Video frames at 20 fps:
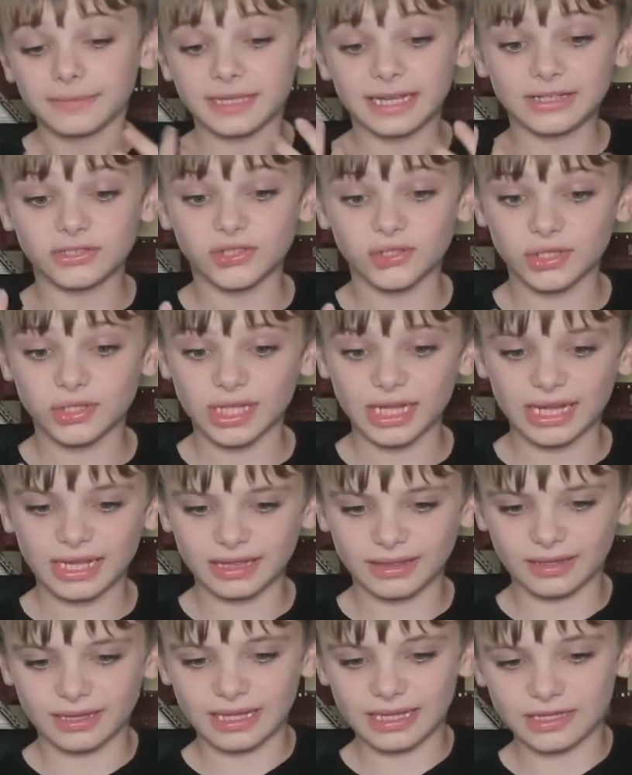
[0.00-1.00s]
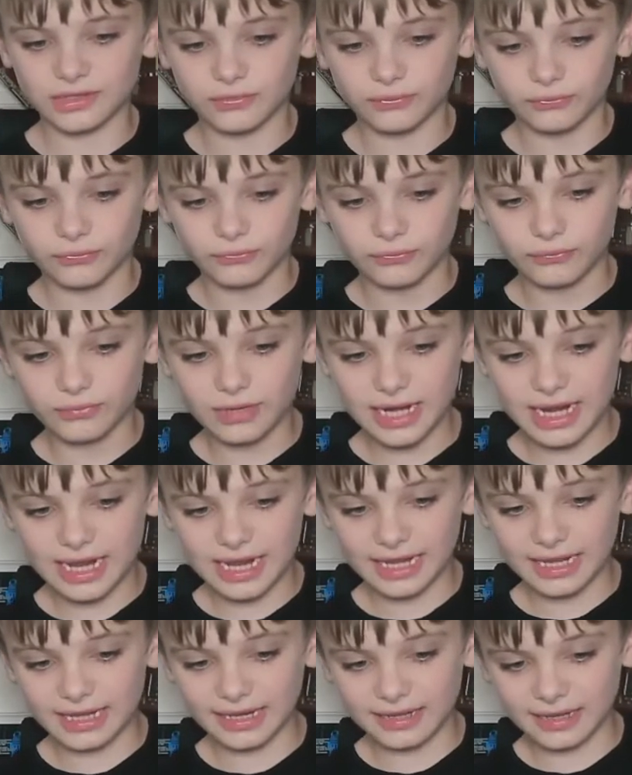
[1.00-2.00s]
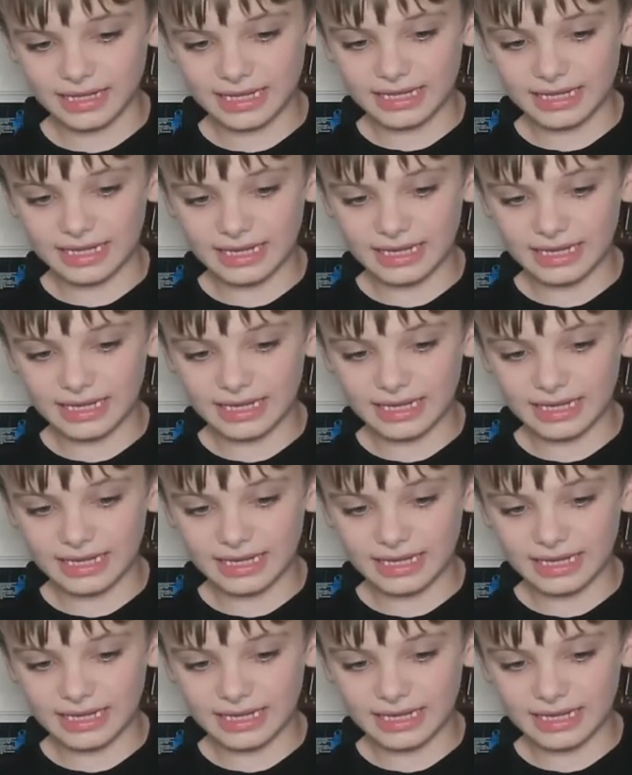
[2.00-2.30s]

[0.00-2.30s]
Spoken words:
I just think that it's really